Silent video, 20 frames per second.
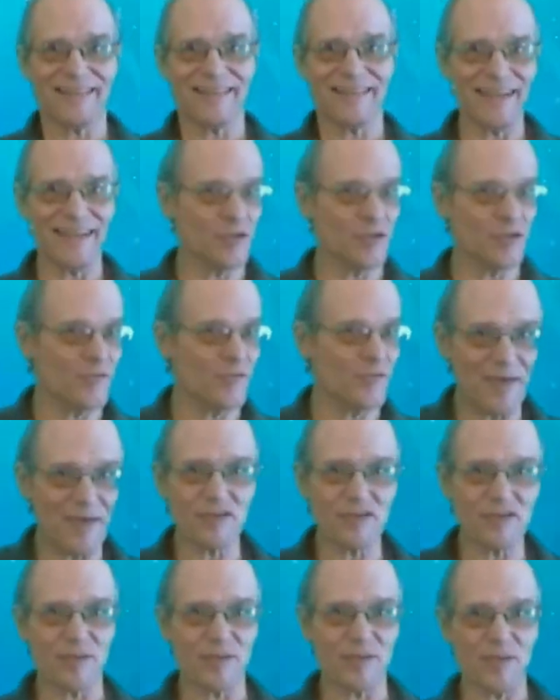than you've
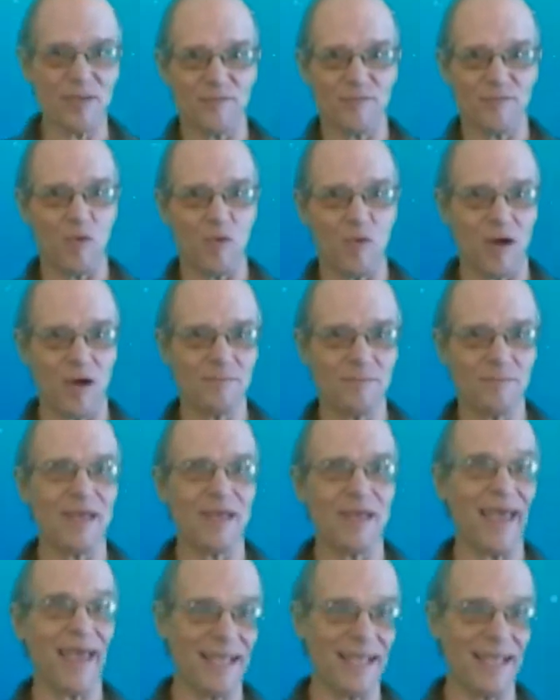ever done before,
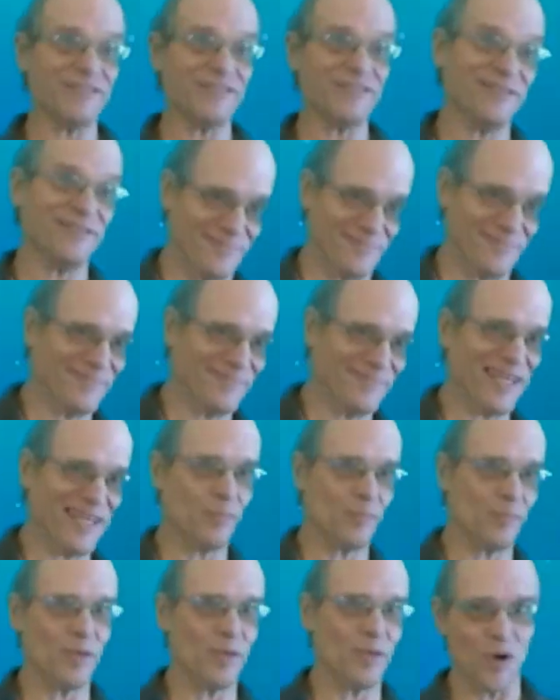and
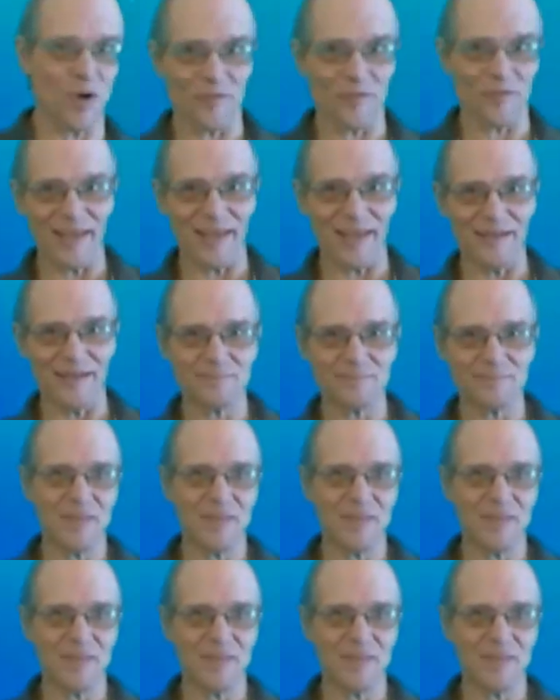it'll be worth it.